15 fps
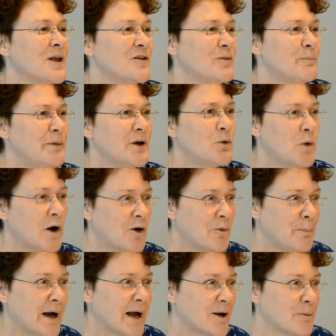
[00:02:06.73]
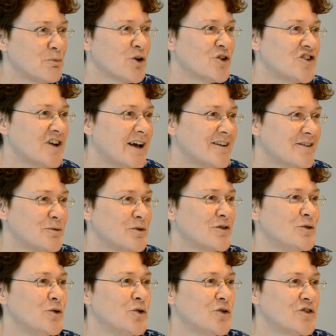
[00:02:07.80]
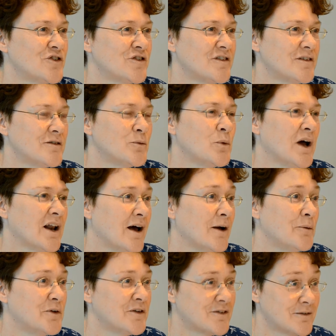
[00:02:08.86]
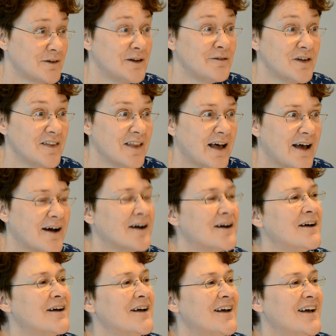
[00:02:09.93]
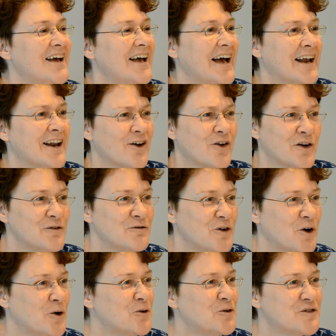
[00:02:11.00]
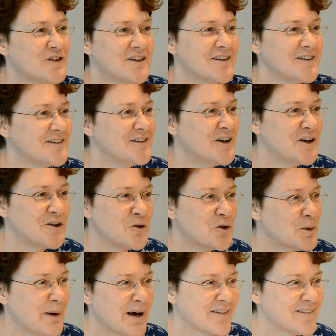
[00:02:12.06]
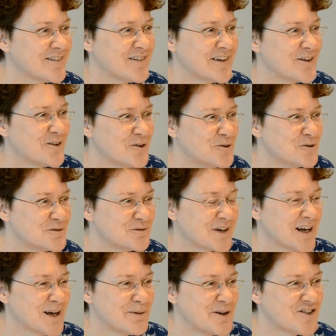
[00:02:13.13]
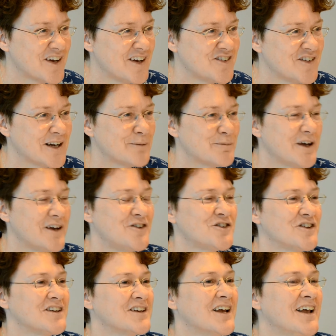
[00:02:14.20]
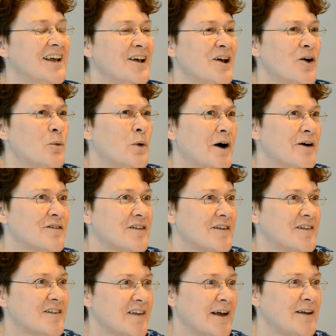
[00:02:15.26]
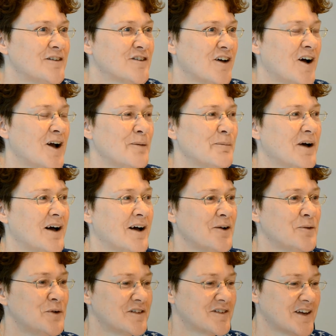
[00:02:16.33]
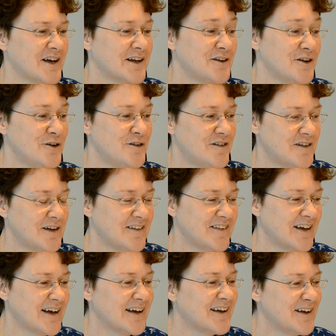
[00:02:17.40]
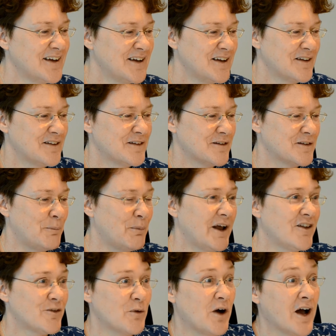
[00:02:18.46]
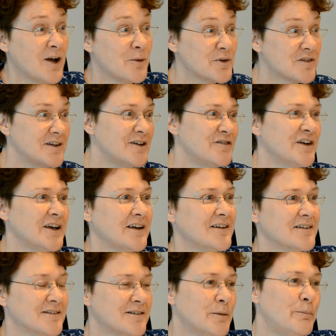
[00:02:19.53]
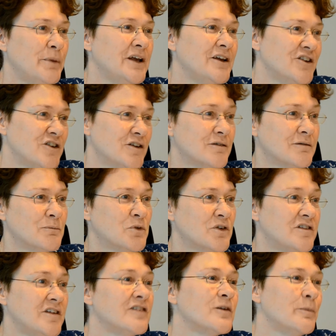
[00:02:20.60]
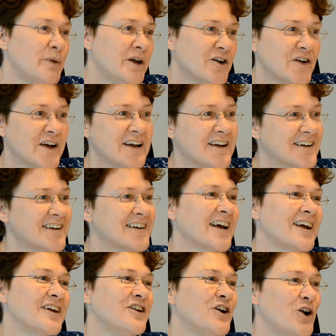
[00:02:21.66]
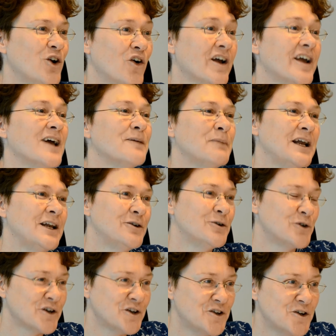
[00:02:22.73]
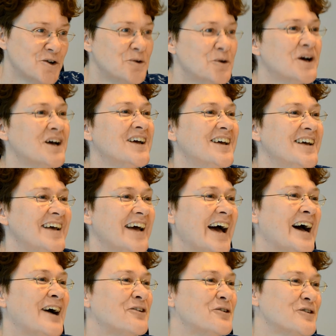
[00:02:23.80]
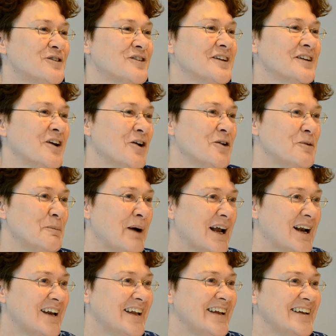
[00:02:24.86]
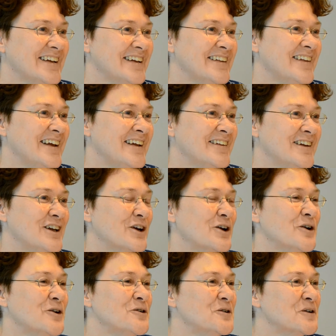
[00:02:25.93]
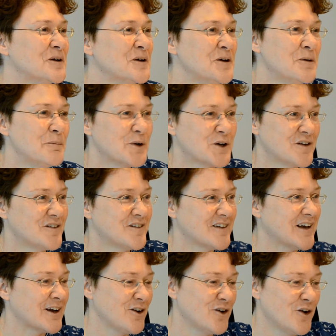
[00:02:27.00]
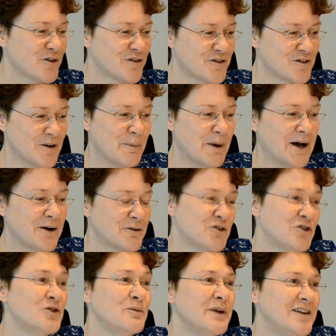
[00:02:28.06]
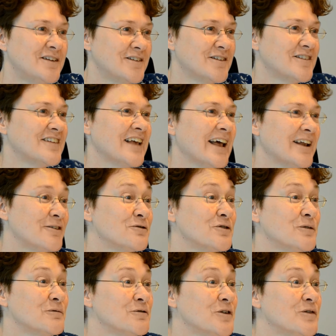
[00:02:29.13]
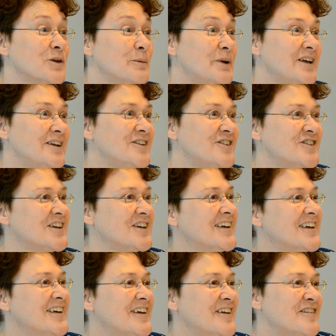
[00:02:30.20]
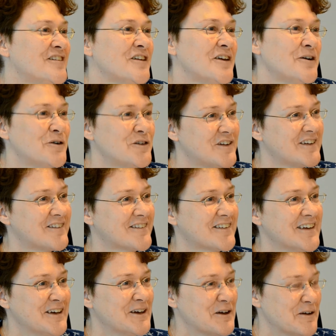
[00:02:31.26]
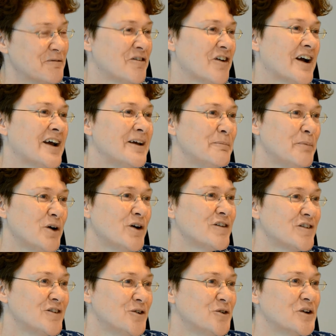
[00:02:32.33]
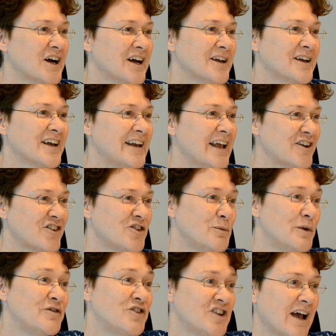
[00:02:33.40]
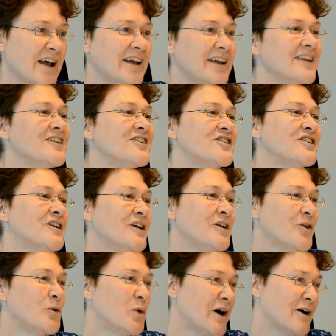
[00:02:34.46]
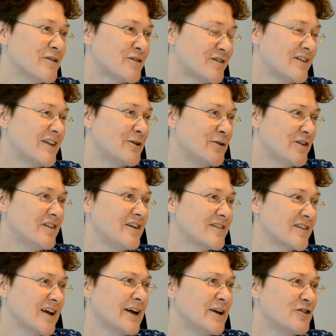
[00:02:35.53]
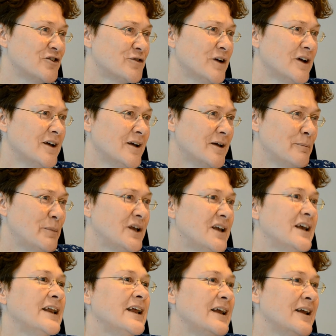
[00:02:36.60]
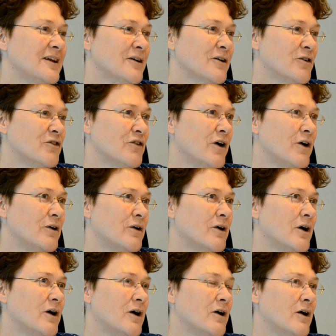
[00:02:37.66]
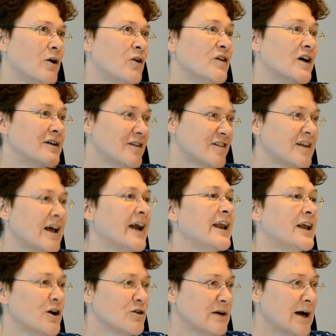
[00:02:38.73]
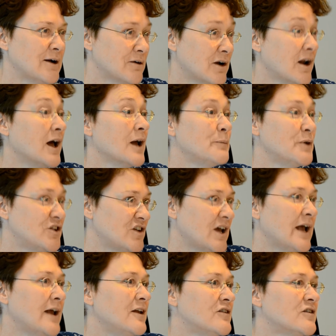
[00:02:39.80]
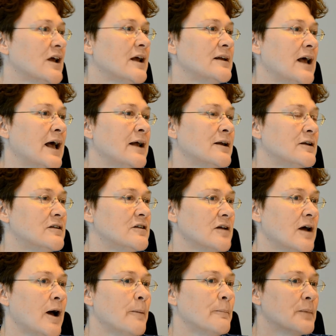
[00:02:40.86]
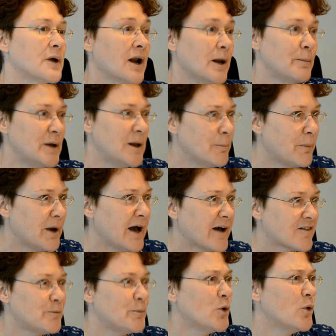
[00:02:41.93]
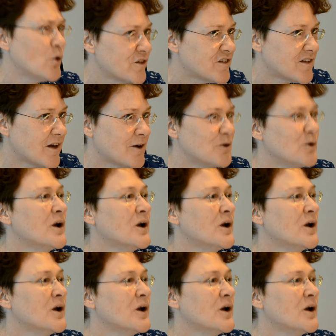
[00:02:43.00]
The big World Bank project was launched while I was living there, and I got involved and learned all about this thing called climate change adaptation, whilst at the same time I was kind of noticing that the place where I was living, the beach was disappearing, and I could no longer get my little canoe out and go paddling in the lagoon because I'd lost about 2 meters of sand from the beach. So there was this very personal kind of connection with change, whilst there was this kind of beginning of understanding around climate change and climate impacts, but also